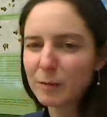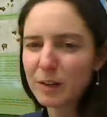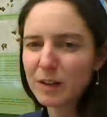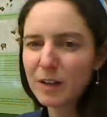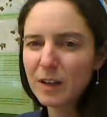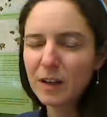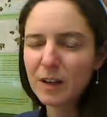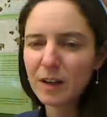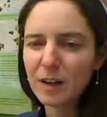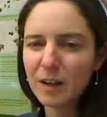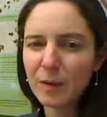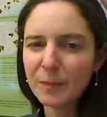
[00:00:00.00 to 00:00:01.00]
But
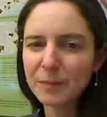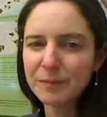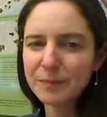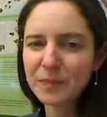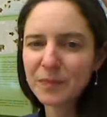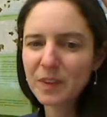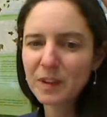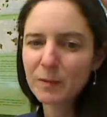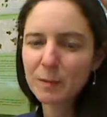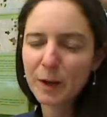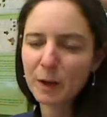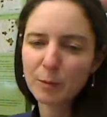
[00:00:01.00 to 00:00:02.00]

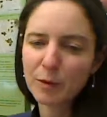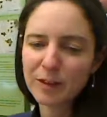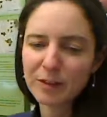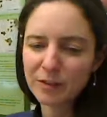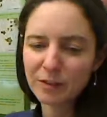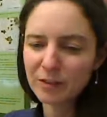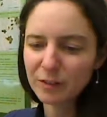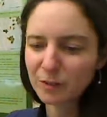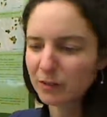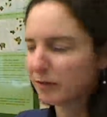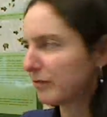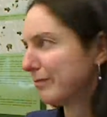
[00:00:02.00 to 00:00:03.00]
PowerPoint is a good
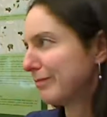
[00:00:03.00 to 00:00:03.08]
sort of